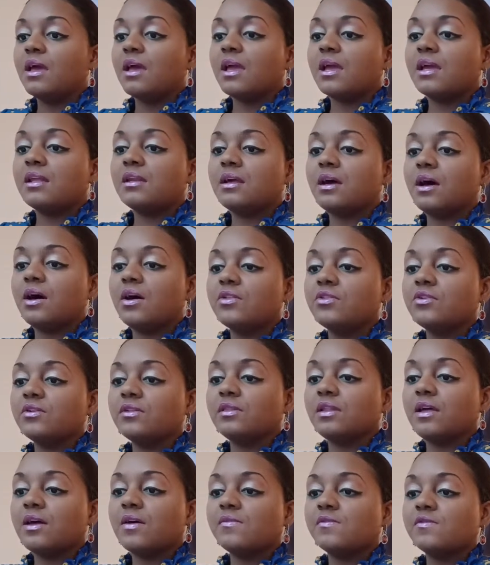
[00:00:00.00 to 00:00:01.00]
and other
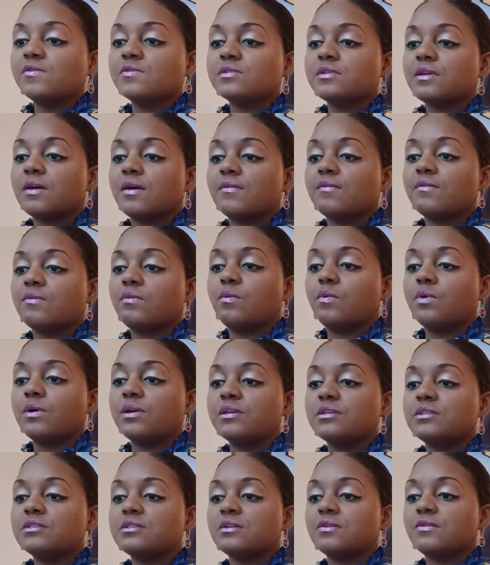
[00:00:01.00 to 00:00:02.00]
levels of
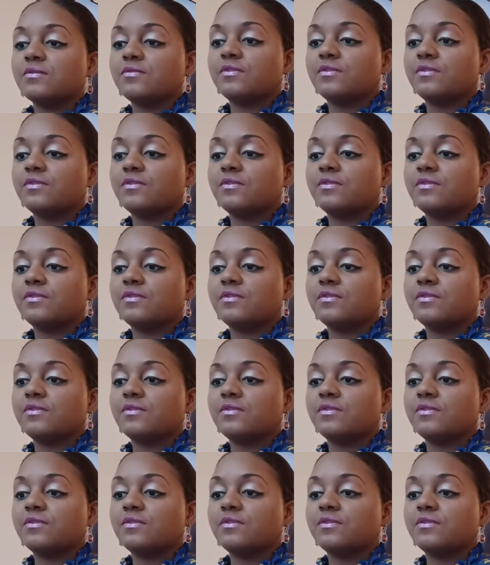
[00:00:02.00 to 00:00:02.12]
wish